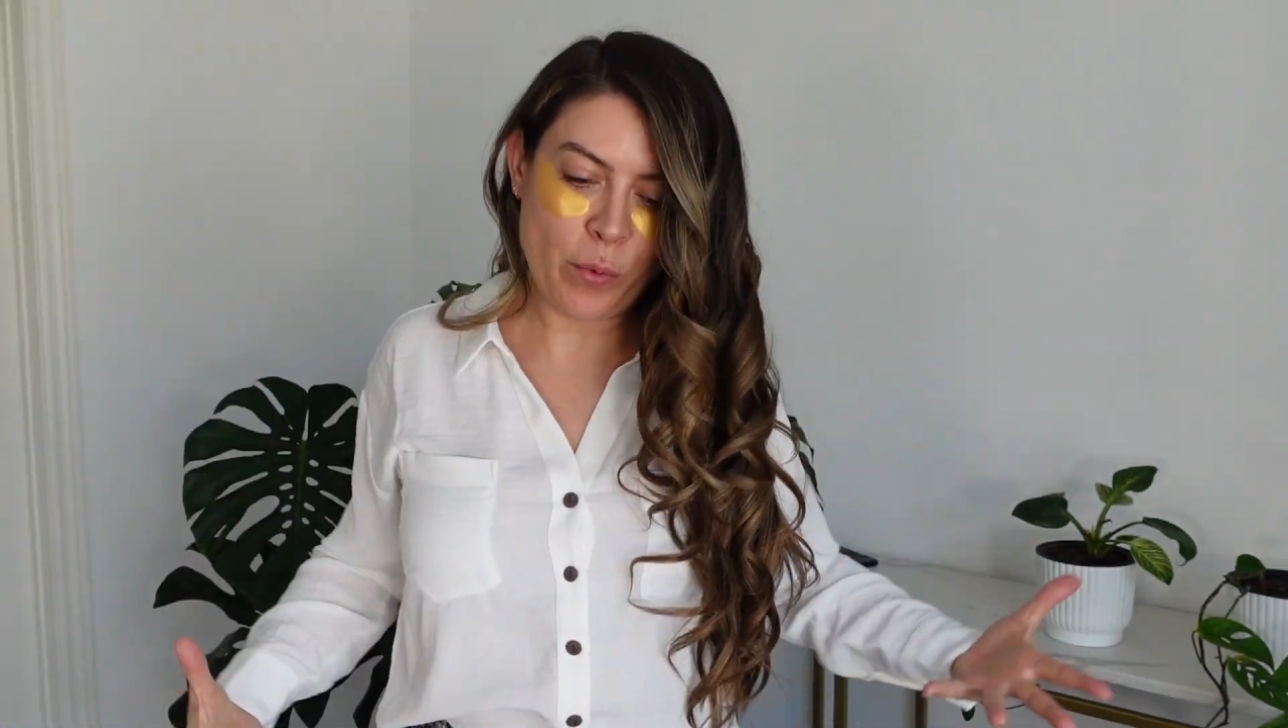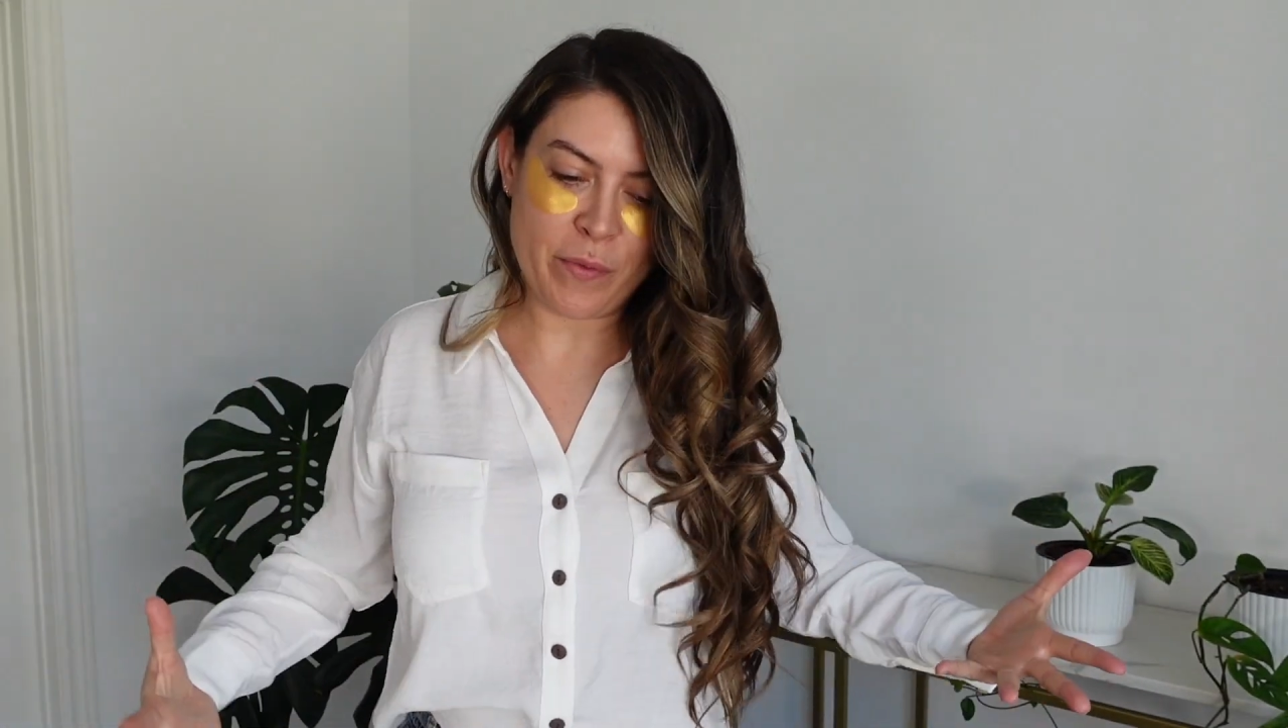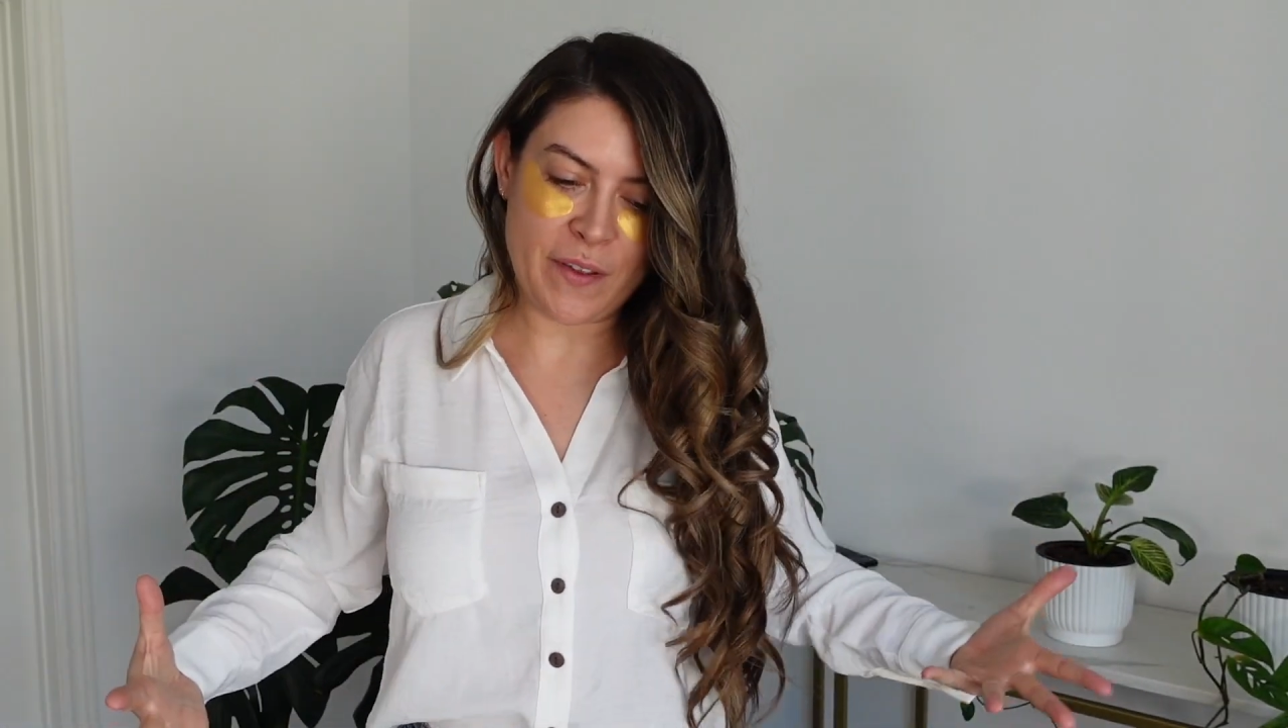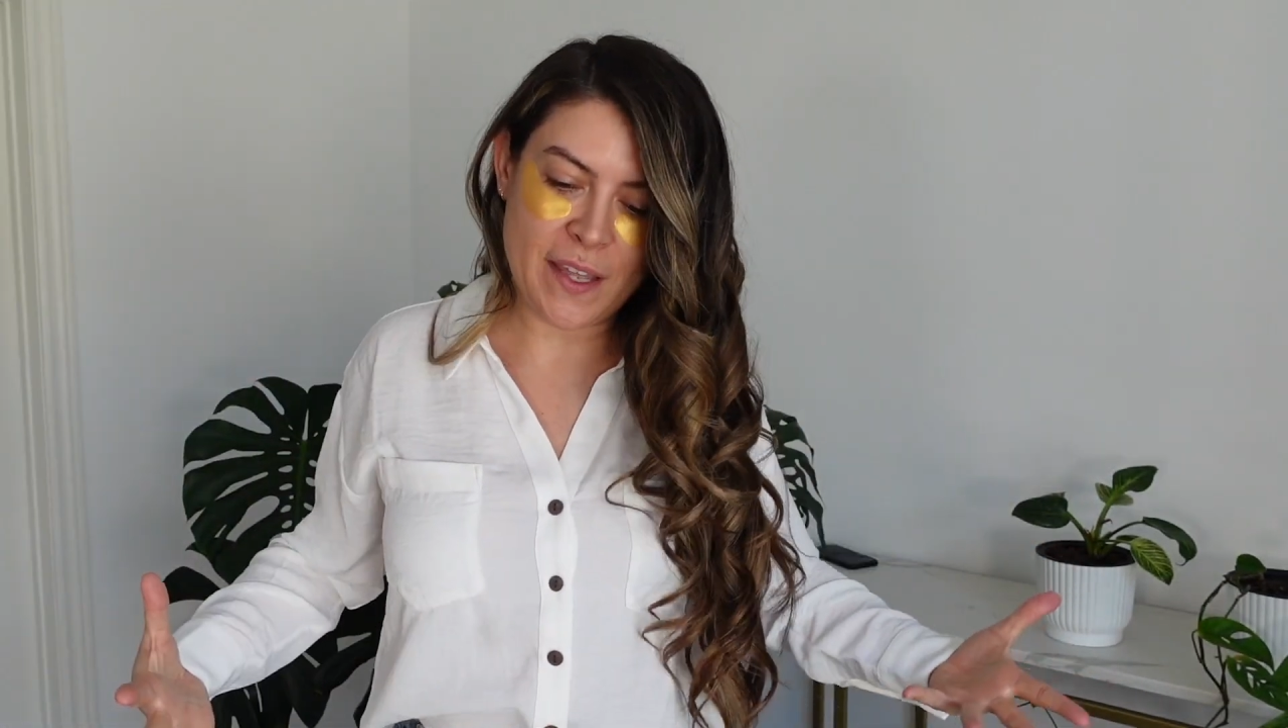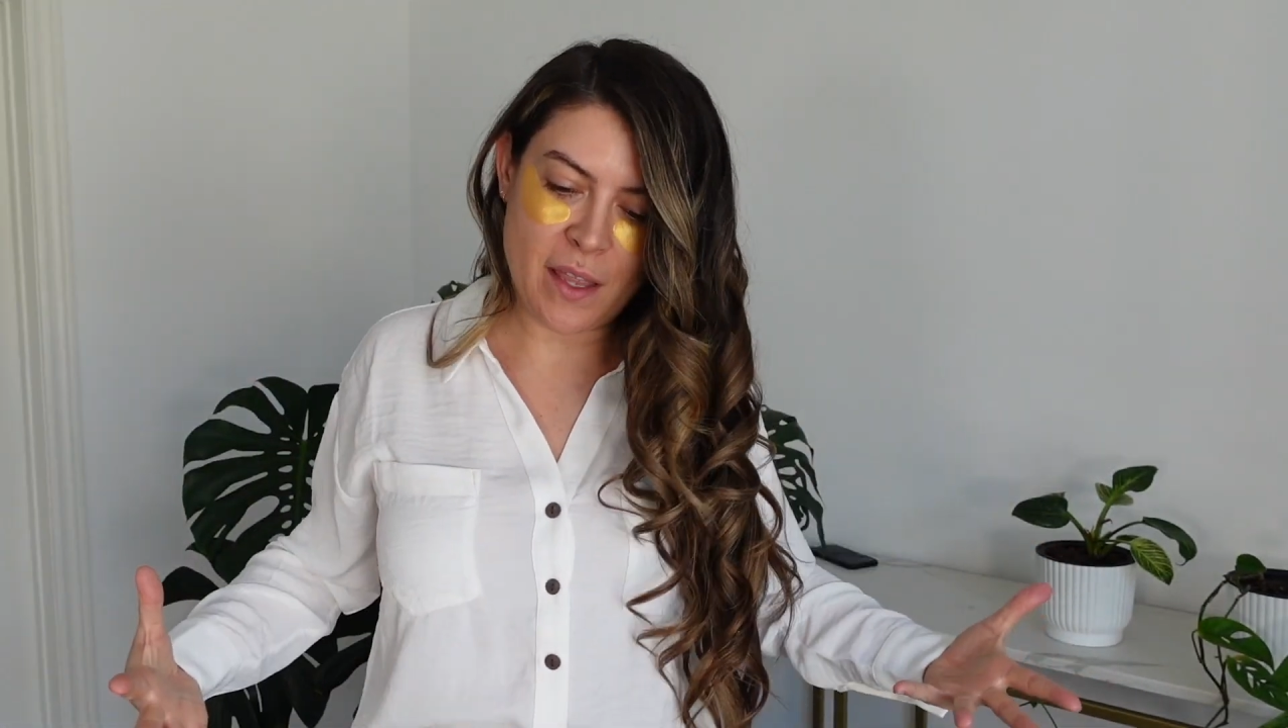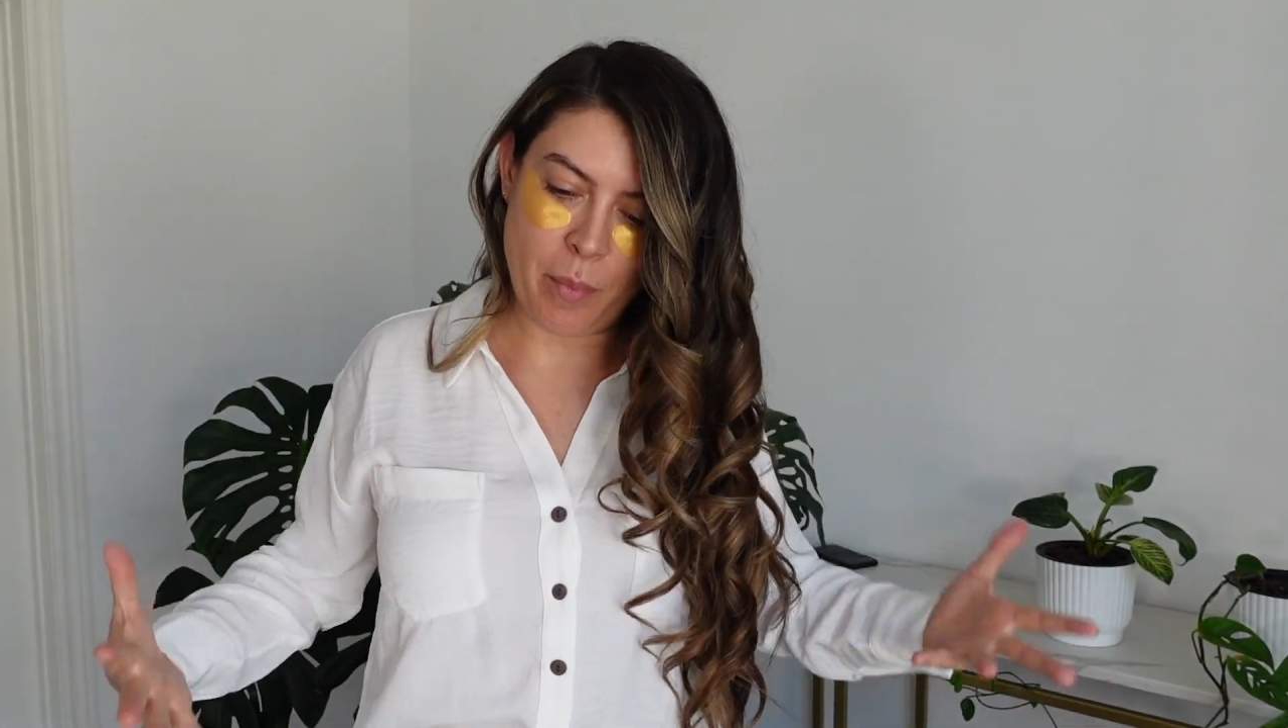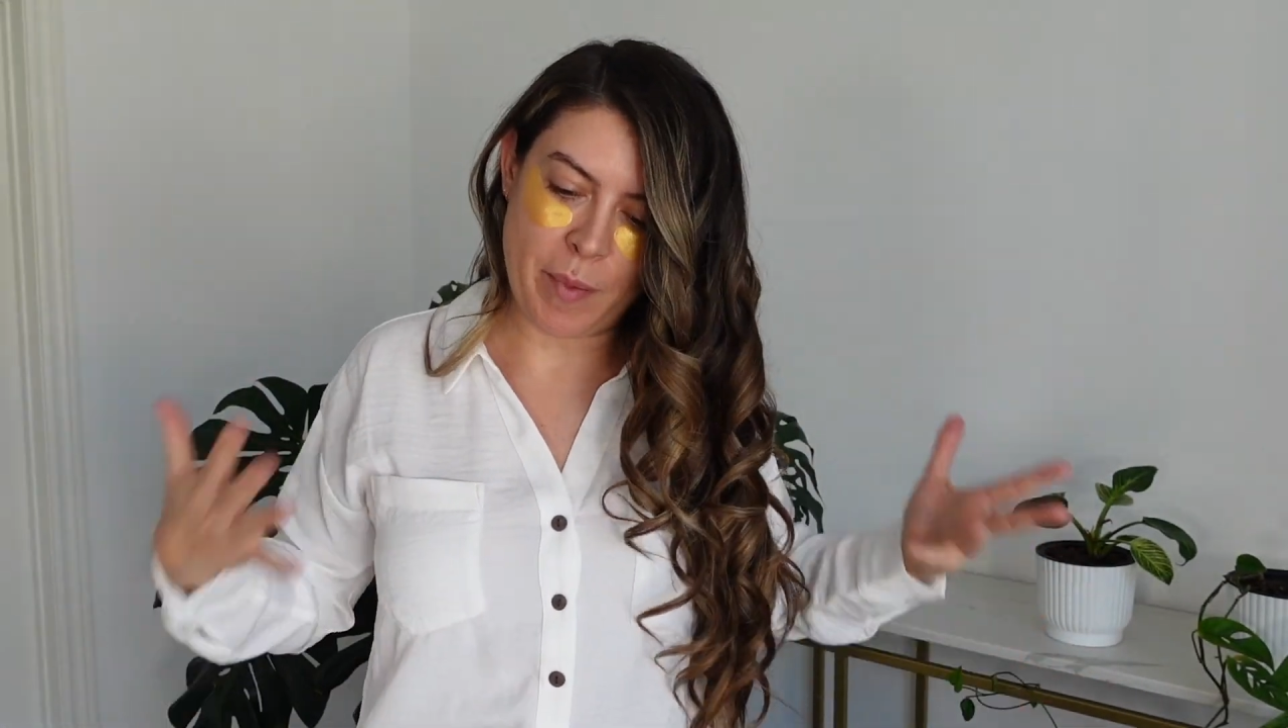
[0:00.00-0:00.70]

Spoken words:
reveal,